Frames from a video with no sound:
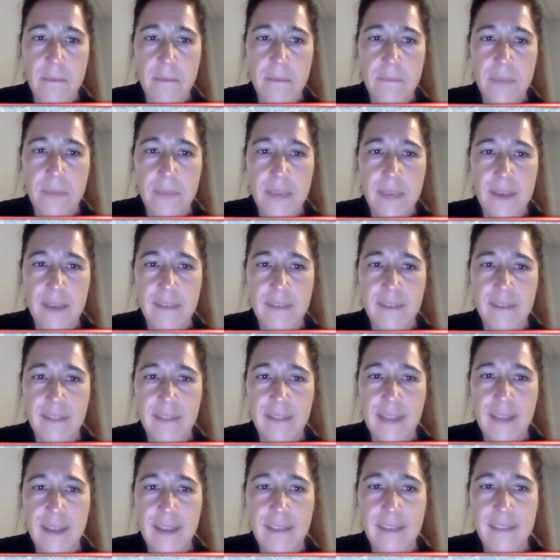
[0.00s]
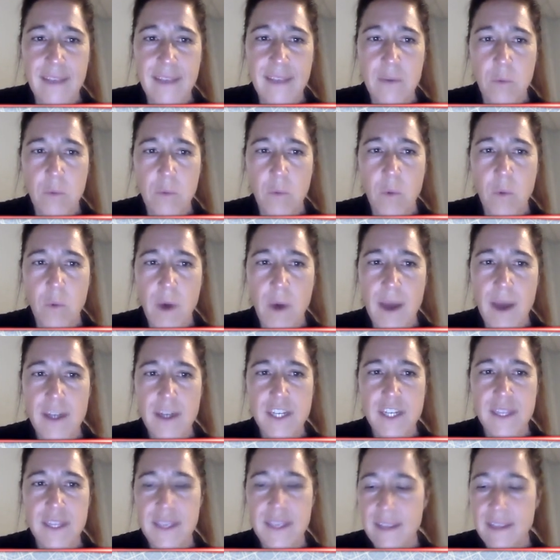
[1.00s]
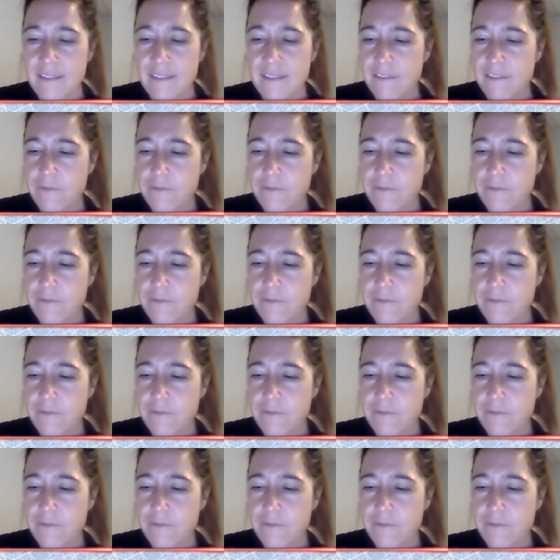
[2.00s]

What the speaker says: Because like I said, watch these